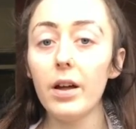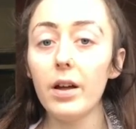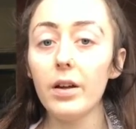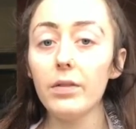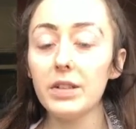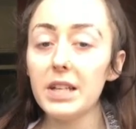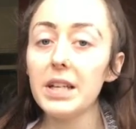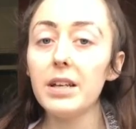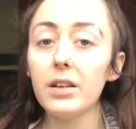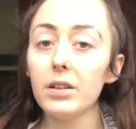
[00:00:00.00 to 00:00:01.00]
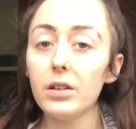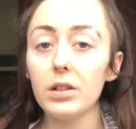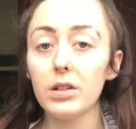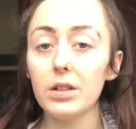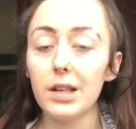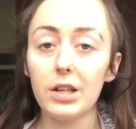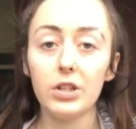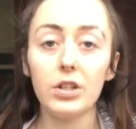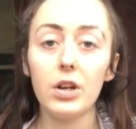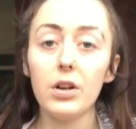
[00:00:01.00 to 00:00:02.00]
fatigue
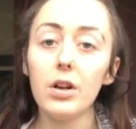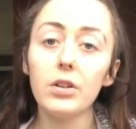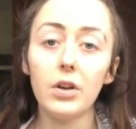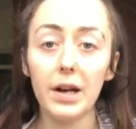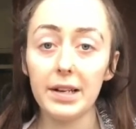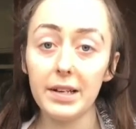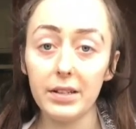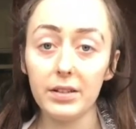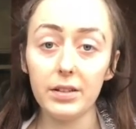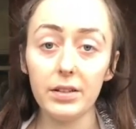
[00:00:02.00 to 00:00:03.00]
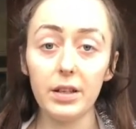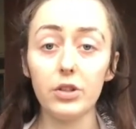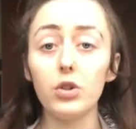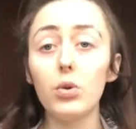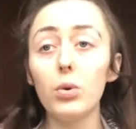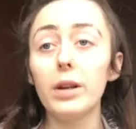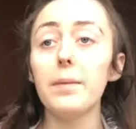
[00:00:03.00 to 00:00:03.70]
/ tiredness, as you call it.